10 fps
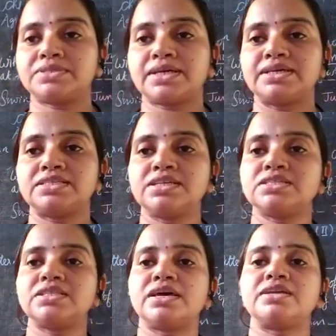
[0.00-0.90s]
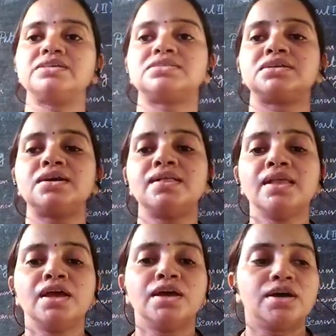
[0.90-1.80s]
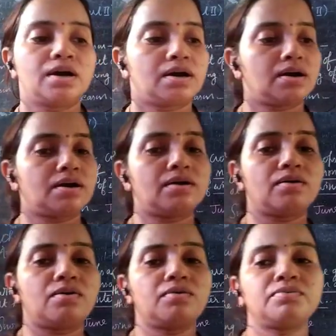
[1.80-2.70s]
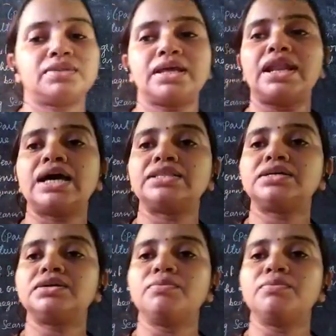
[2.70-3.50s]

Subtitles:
Besides this, there is another